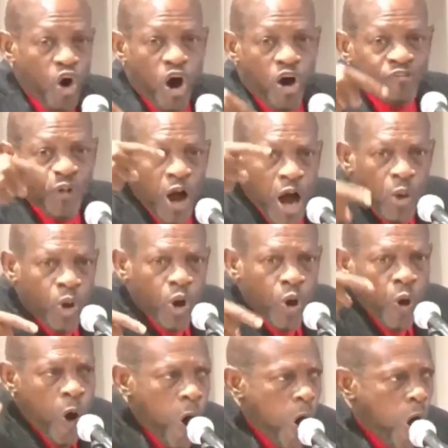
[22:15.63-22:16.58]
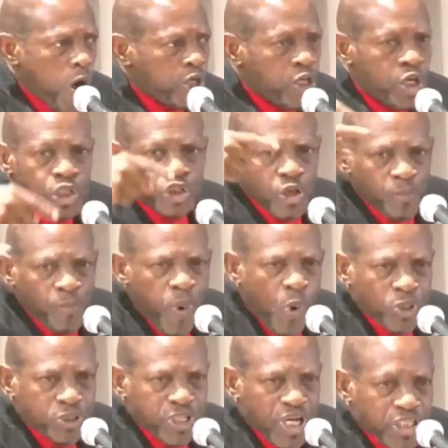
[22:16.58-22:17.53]
of our own
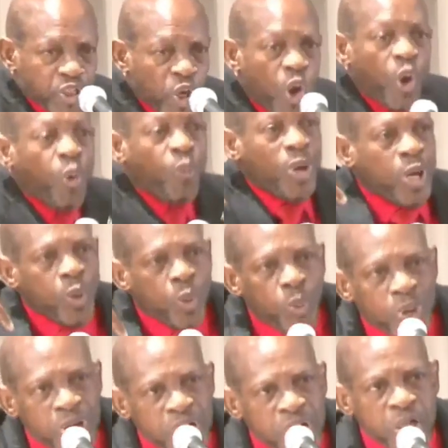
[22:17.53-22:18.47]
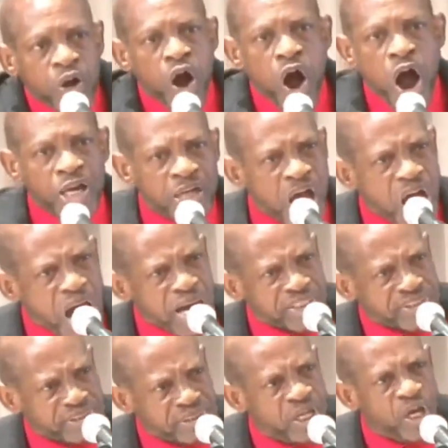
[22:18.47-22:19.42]
supporters will work on
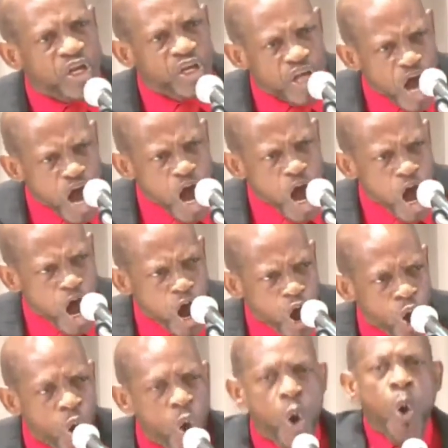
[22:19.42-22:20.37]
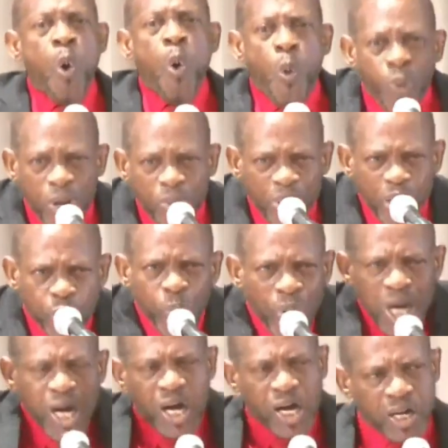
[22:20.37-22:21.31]
us. No, we will
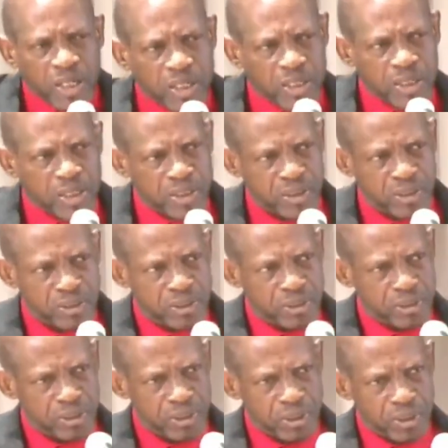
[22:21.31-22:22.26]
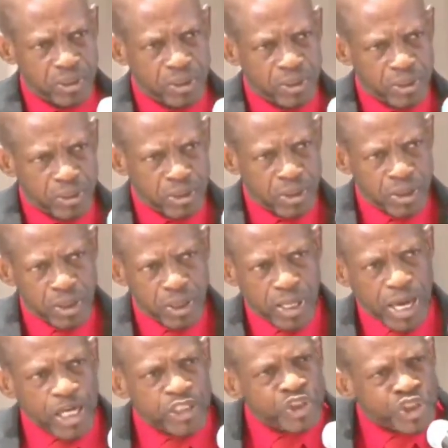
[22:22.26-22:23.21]
work
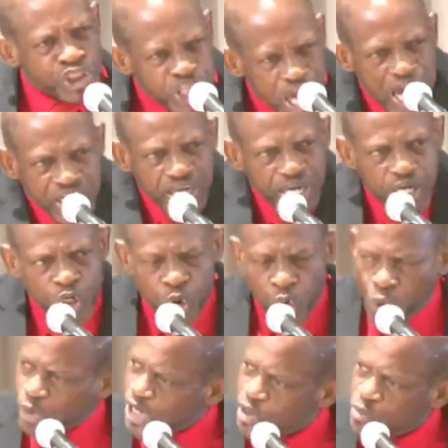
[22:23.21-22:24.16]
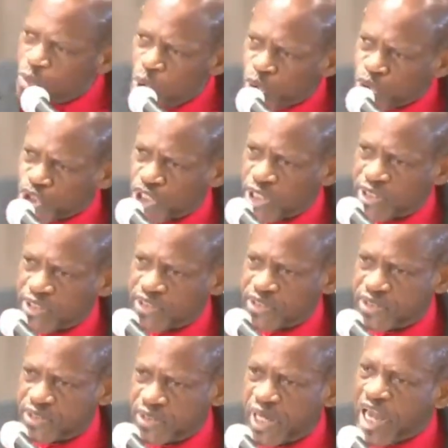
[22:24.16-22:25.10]
and channel our
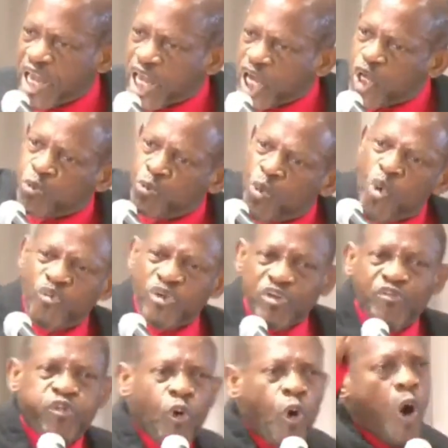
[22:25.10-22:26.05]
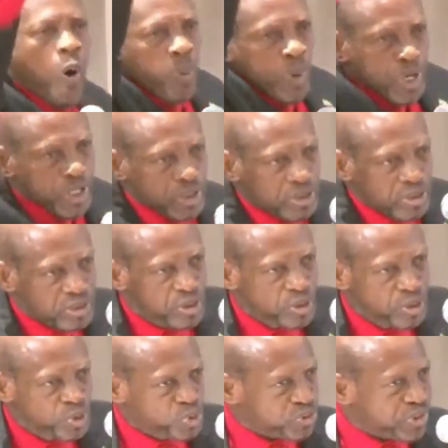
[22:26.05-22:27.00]
emotions in moving forward
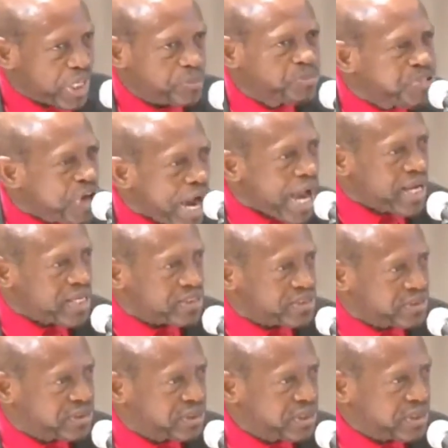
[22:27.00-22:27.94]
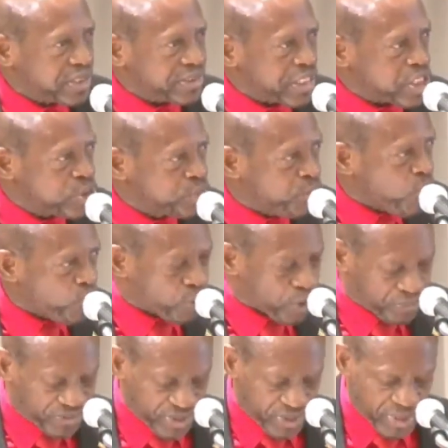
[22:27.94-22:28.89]
to that prize that I spoke
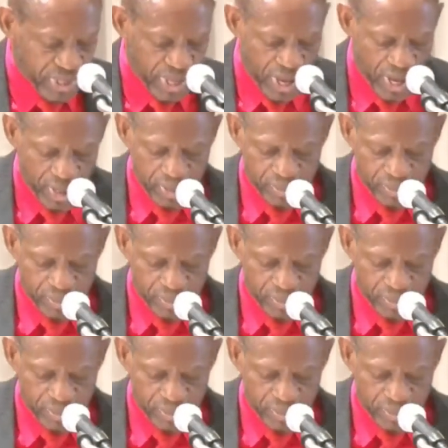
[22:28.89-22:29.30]
of earlier.